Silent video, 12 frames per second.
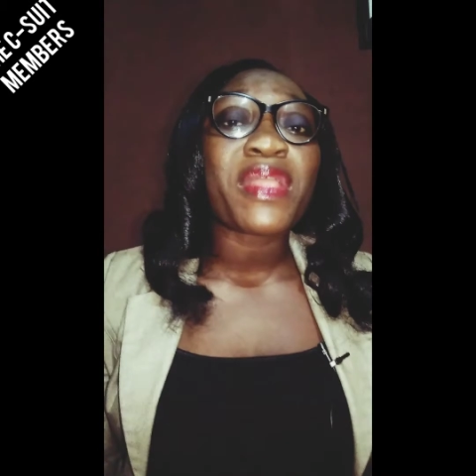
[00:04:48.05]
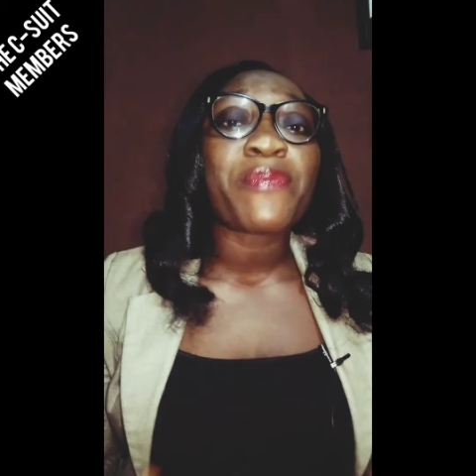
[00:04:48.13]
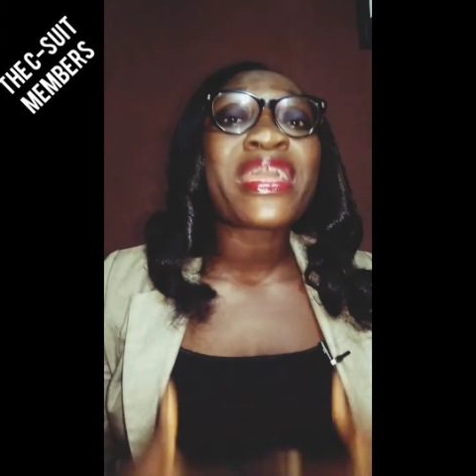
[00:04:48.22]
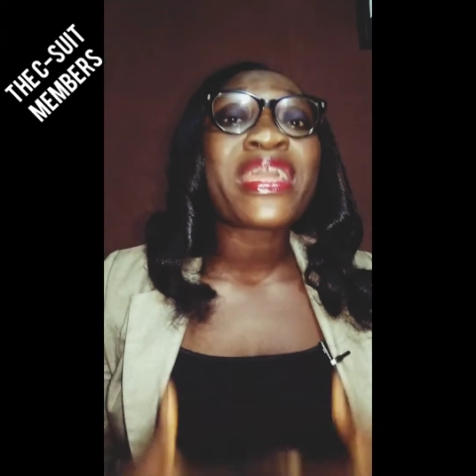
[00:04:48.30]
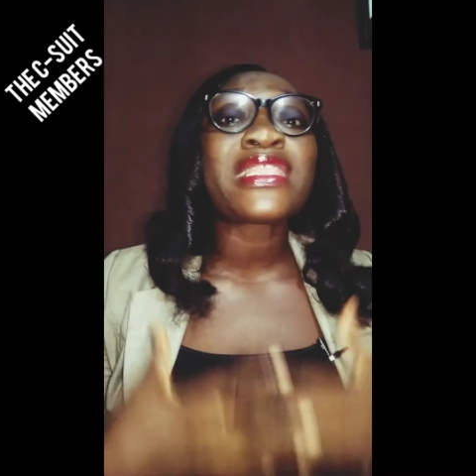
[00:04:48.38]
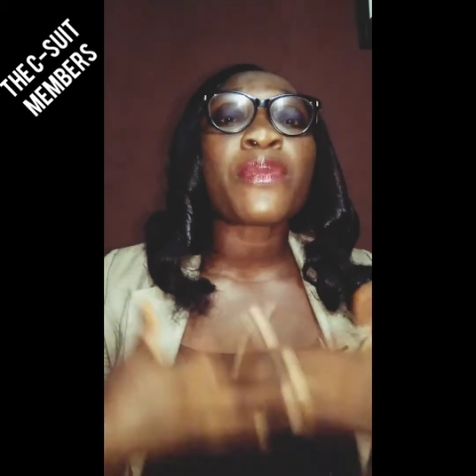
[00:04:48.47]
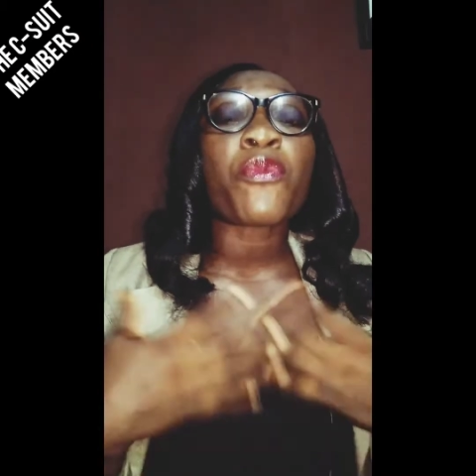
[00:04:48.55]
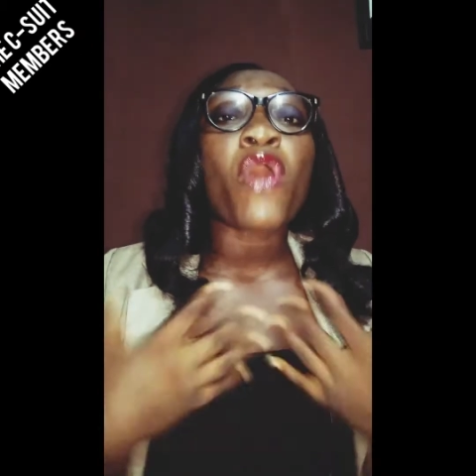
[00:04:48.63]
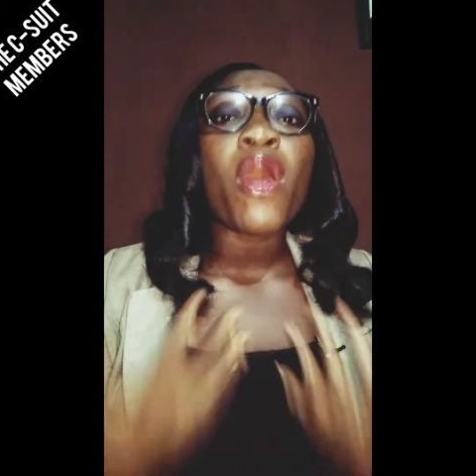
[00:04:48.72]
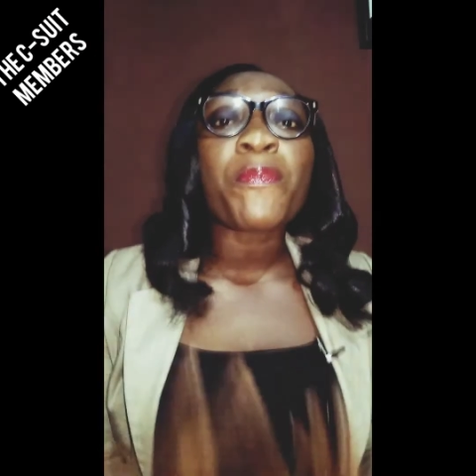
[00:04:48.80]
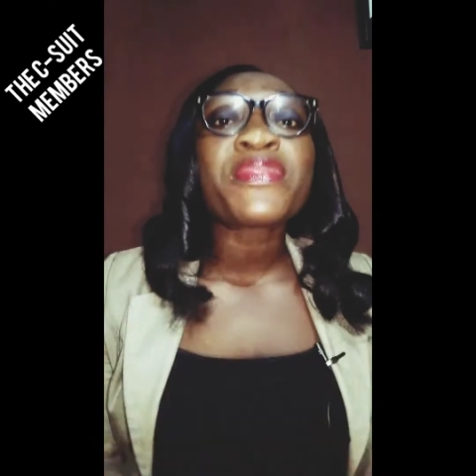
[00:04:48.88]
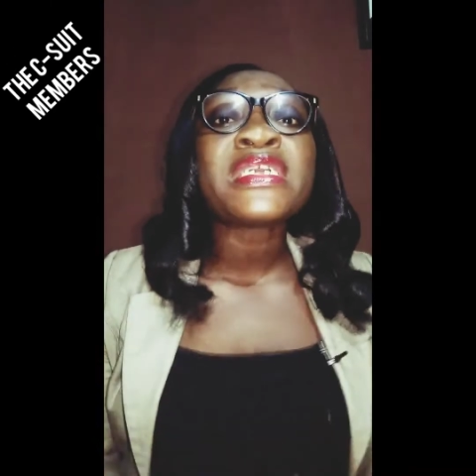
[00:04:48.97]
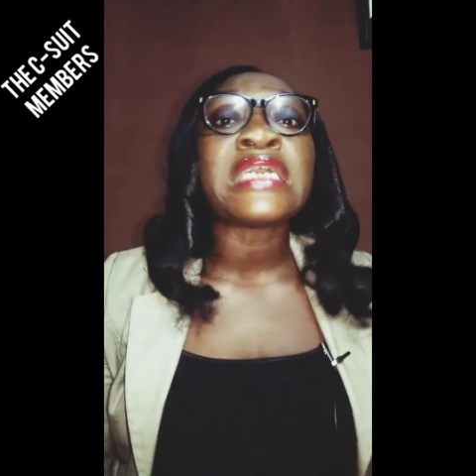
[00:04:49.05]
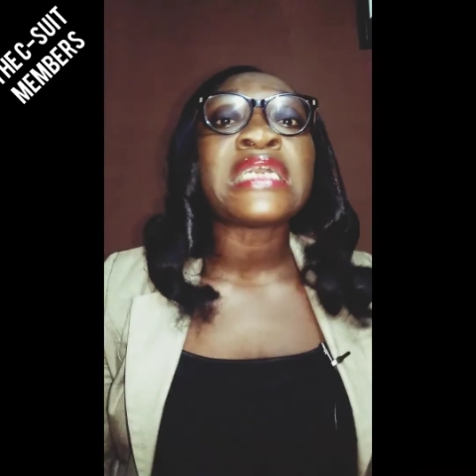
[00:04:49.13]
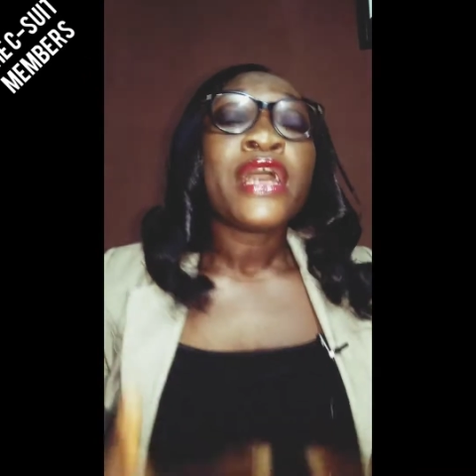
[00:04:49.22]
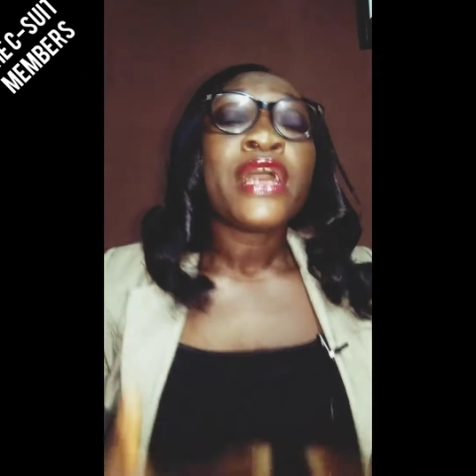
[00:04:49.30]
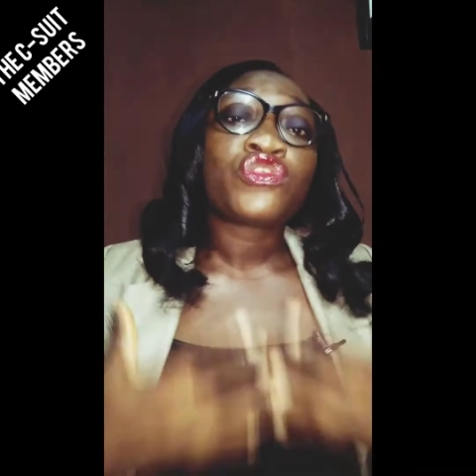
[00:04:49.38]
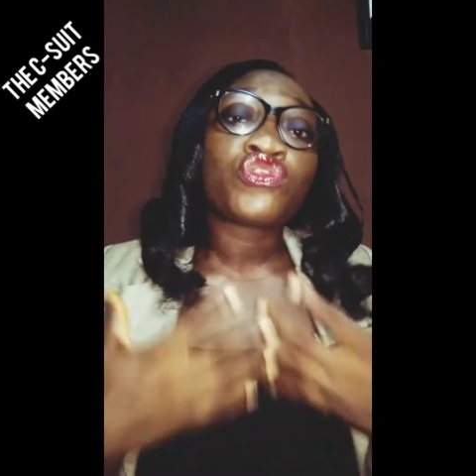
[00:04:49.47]
bringing the company
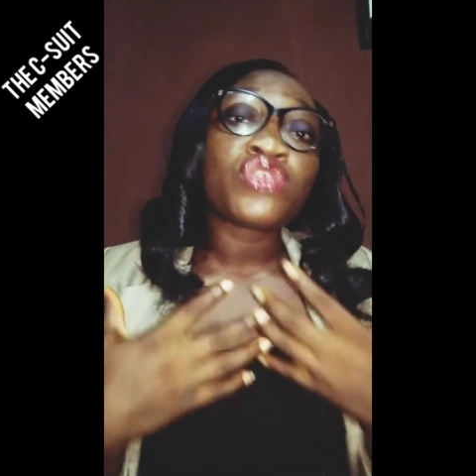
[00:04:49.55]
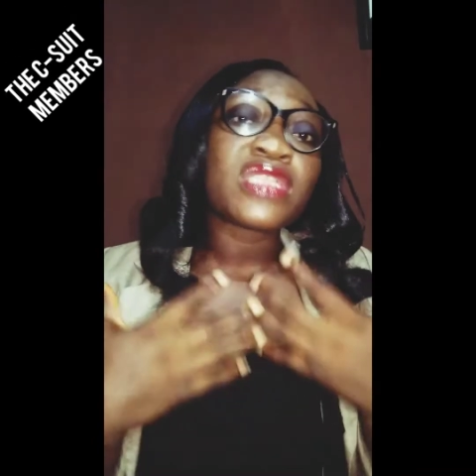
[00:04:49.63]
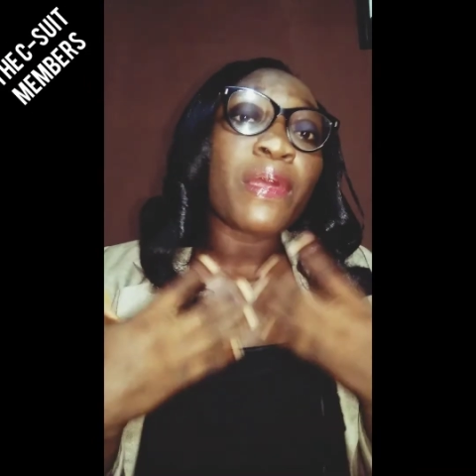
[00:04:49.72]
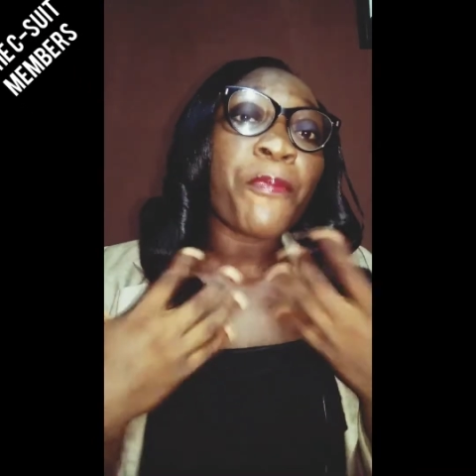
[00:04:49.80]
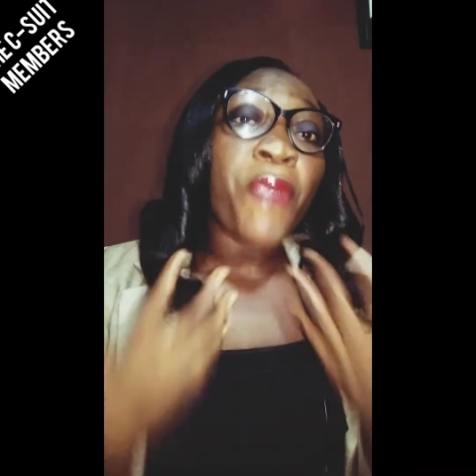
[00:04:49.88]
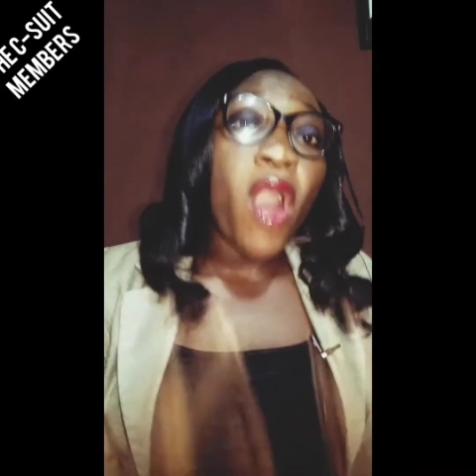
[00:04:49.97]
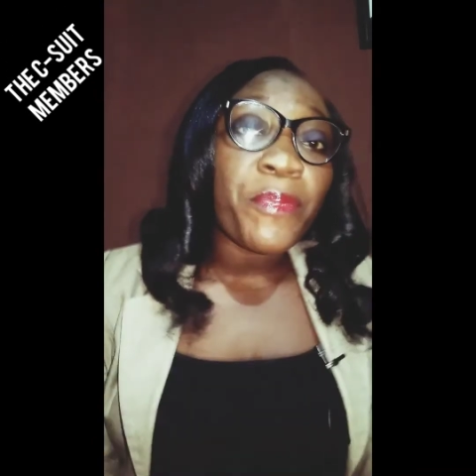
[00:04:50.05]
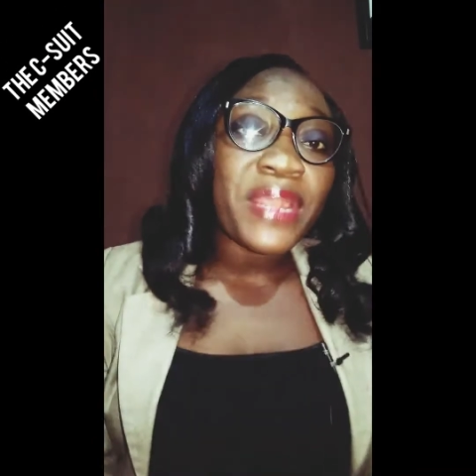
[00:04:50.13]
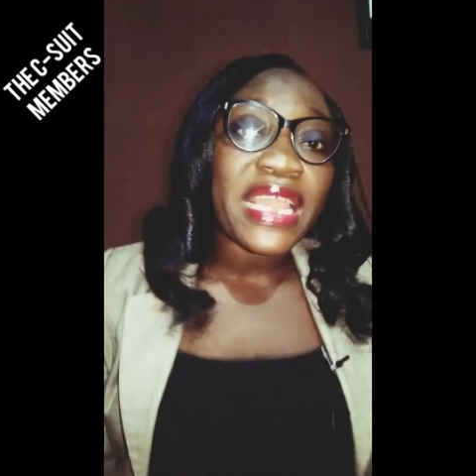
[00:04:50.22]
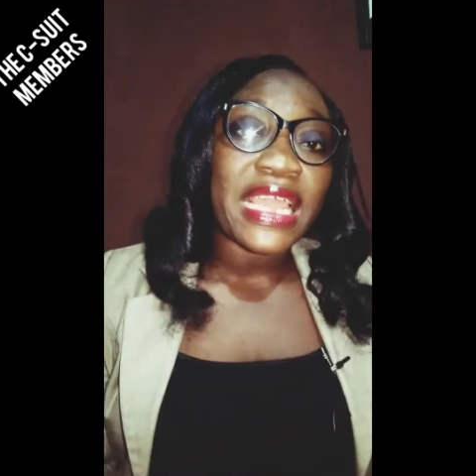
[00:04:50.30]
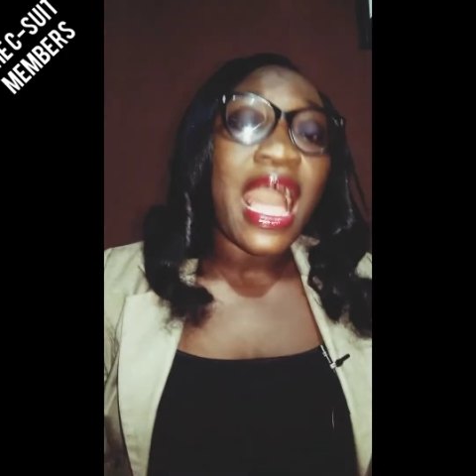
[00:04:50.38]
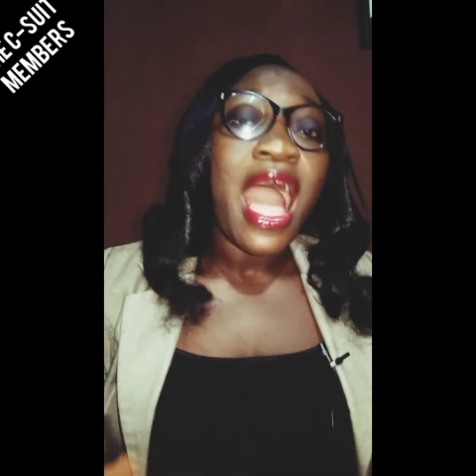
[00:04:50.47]
to the public.